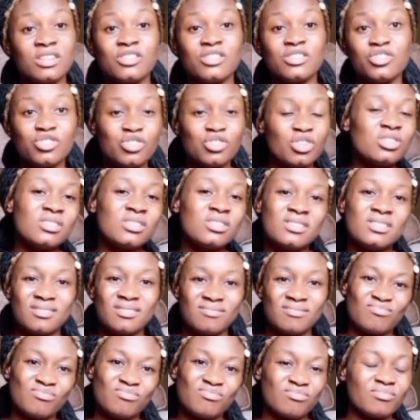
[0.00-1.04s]
It's just
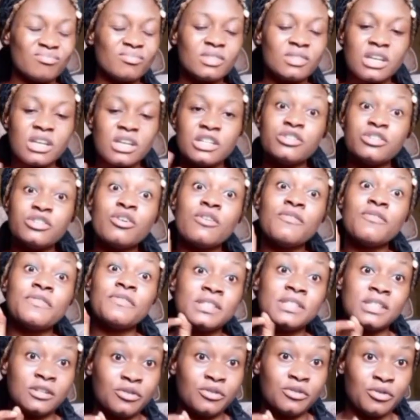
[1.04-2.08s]

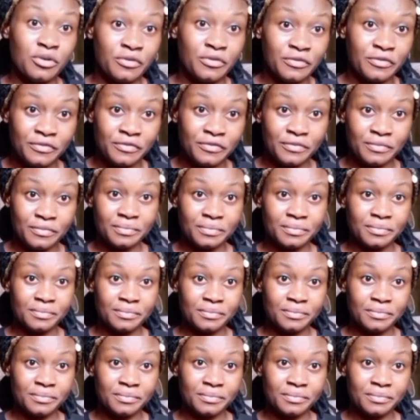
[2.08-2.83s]
enough is enough.